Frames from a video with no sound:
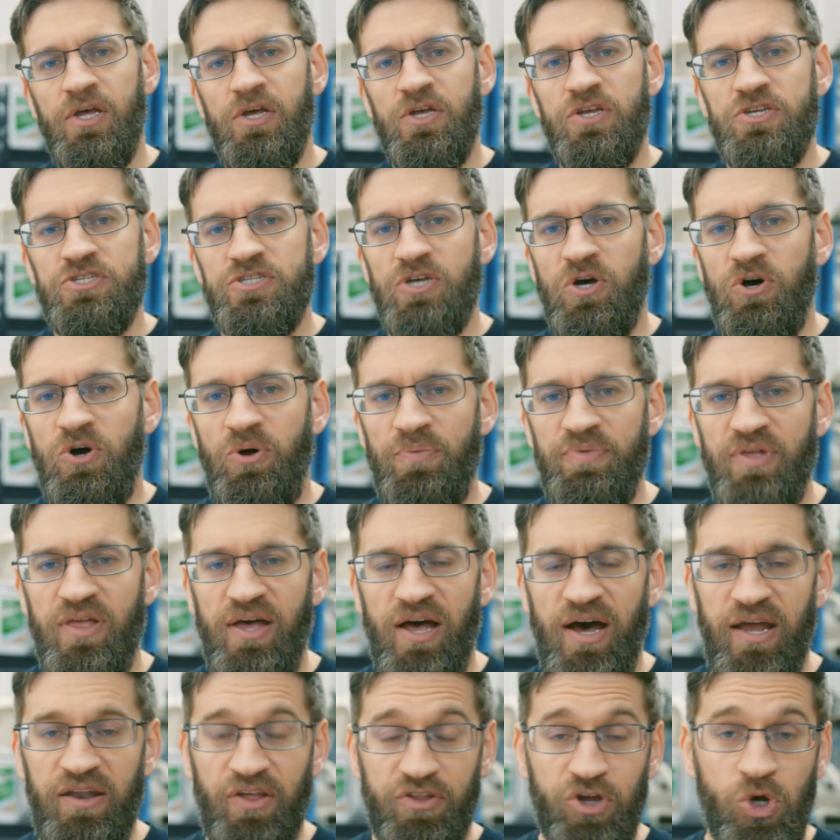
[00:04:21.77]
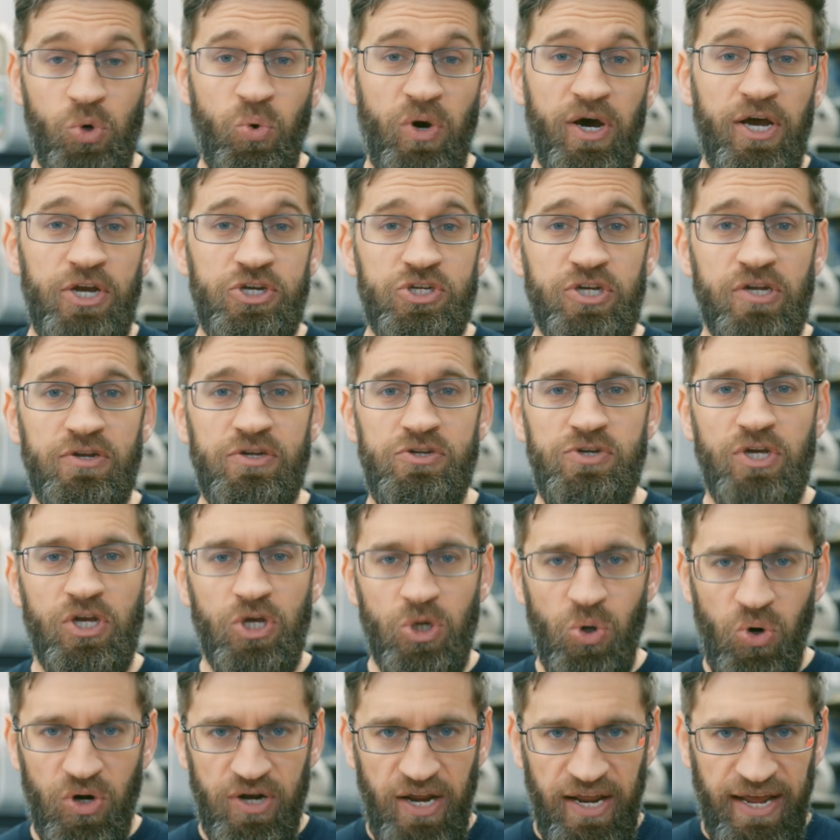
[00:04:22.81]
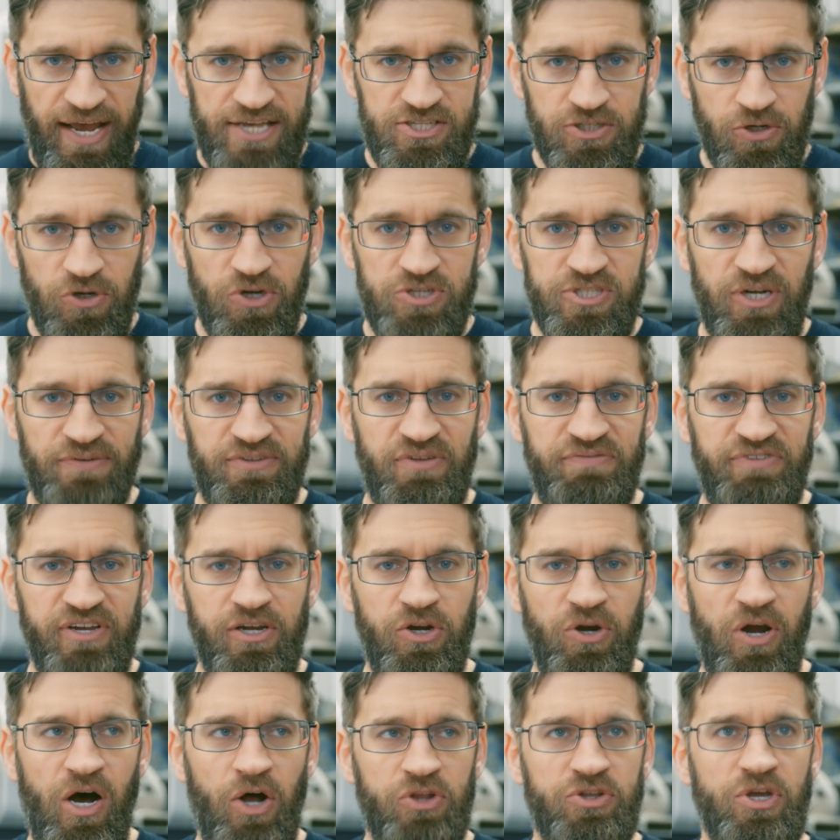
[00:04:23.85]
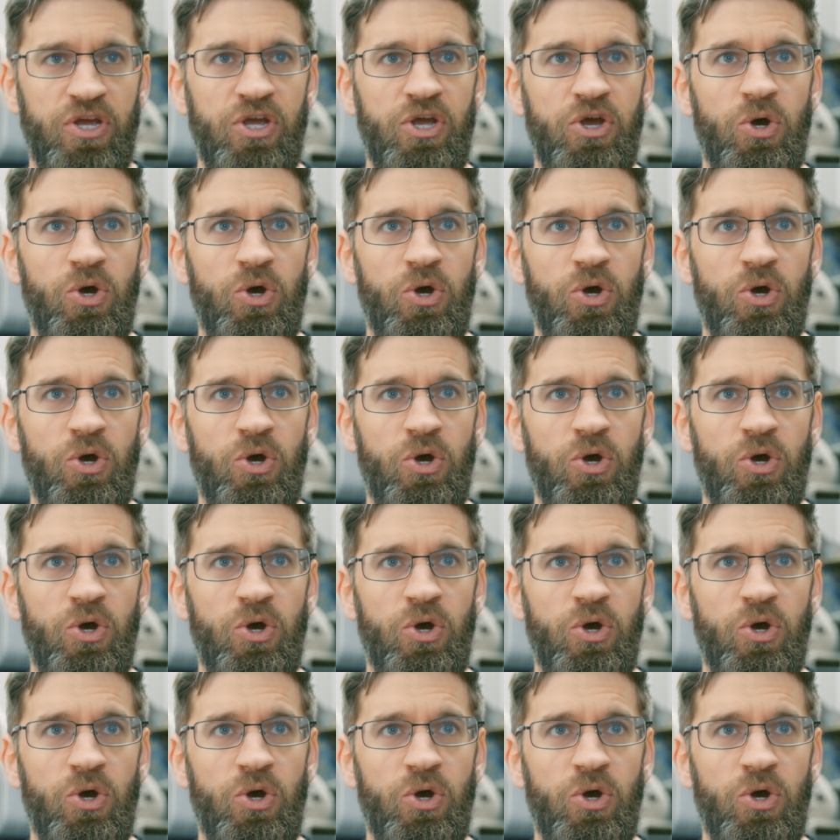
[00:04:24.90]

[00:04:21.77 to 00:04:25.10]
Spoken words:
So another question you can go and ask yourself to figure out